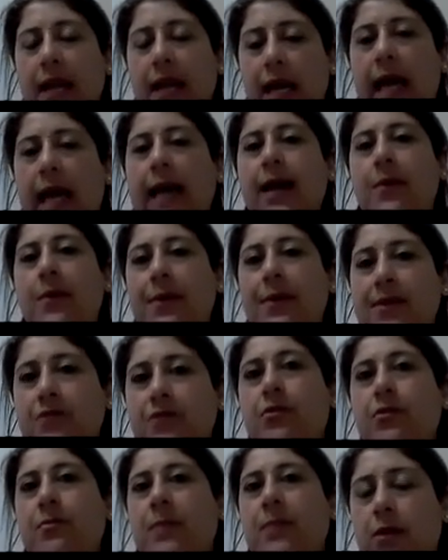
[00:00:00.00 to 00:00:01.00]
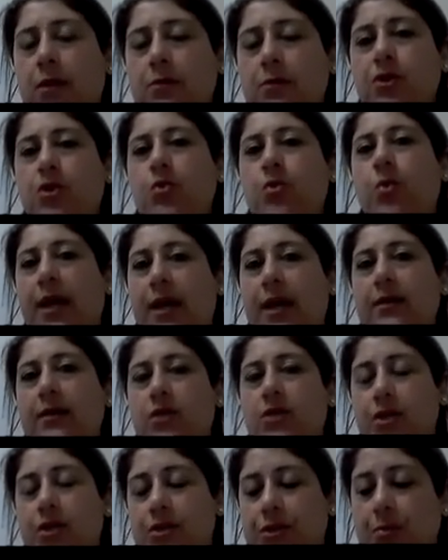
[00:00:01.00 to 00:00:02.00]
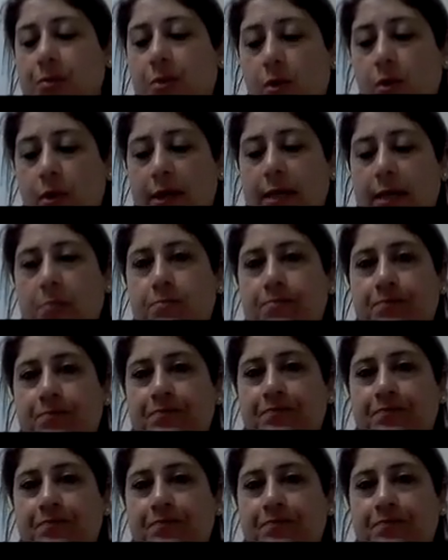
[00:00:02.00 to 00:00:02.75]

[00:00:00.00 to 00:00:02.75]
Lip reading: language from elsewhere to support him.